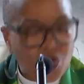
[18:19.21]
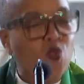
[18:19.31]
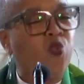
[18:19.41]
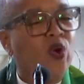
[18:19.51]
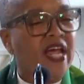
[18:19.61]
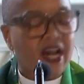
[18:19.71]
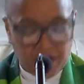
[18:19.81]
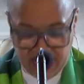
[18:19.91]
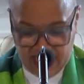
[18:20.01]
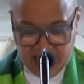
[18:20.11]
We're
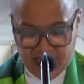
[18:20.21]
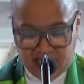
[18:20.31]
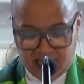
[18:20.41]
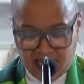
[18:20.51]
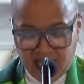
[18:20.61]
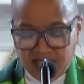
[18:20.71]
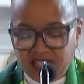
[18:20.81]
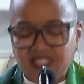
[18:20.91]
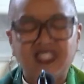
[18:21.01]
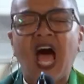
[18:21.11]
in it,
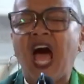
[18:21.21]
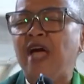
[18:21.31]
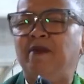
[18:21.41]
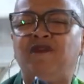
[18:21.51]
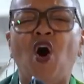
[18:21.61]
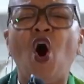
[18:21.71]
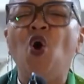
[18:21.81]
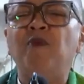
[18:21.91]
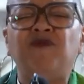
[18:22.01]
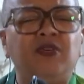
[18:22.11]
this time of
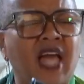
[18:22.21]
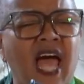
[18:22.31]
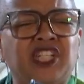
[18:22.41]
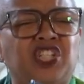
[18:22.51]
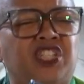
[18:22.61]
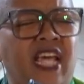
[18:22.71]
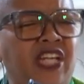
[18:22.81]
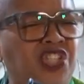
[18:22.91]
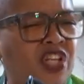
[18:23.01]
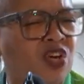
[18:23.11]
hopeful
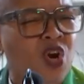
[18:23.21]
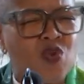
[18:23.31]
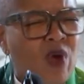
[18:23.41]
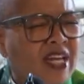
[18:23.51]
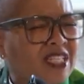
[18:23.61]
agitation, right?